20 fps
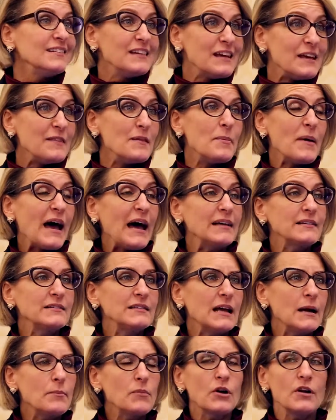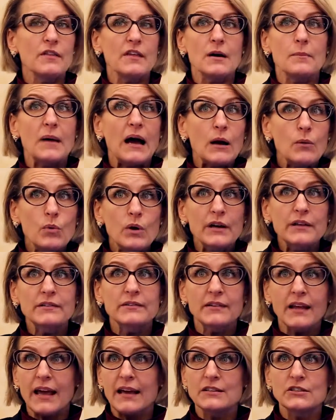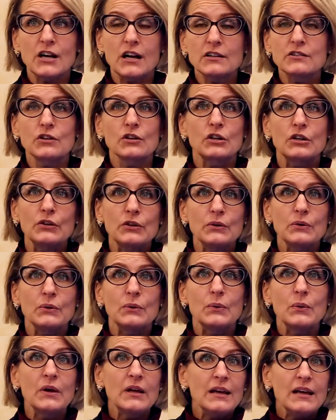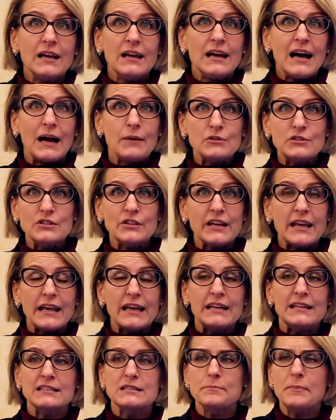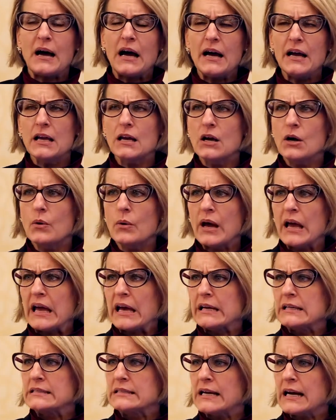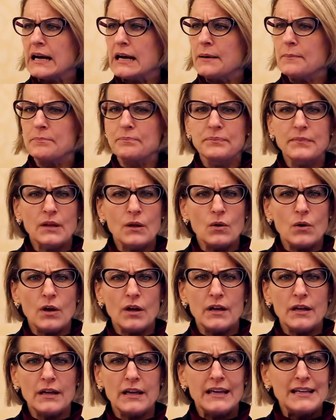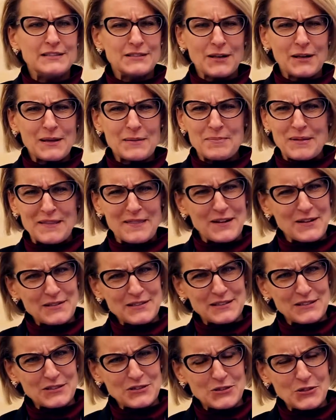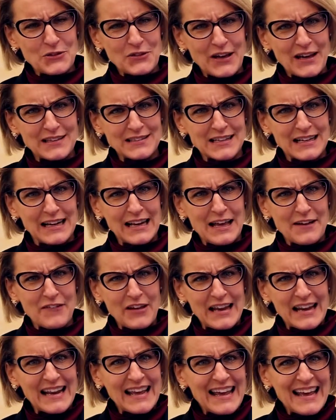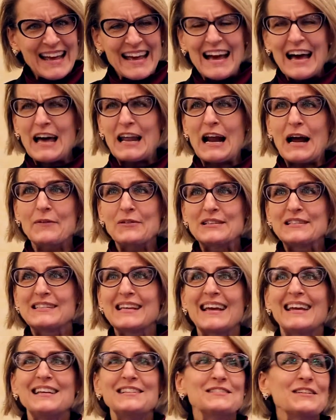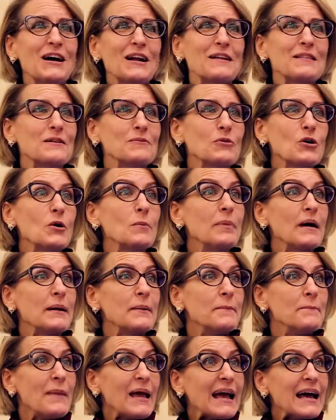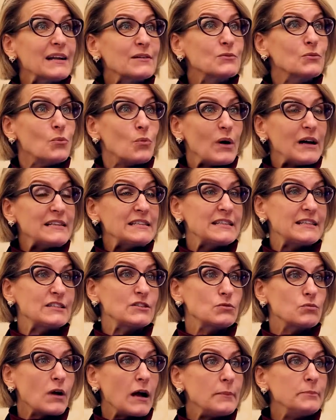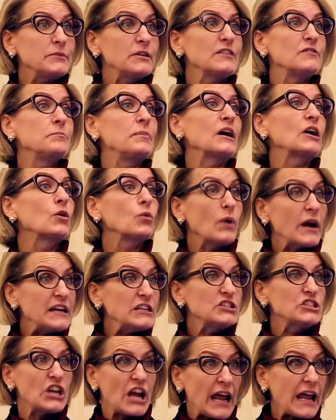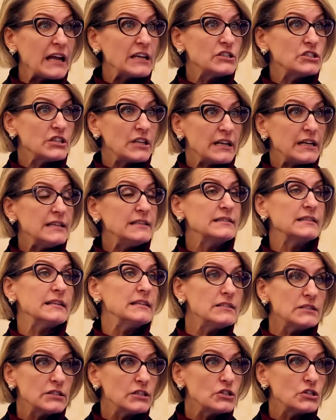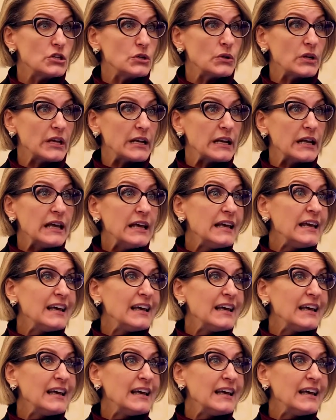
in the past number of them. I will say, Dr. Liu, I was looking at his bio, and he's only been there since 2011, and I would say he's not in the room, but man, what disruptive but great change that he's instituted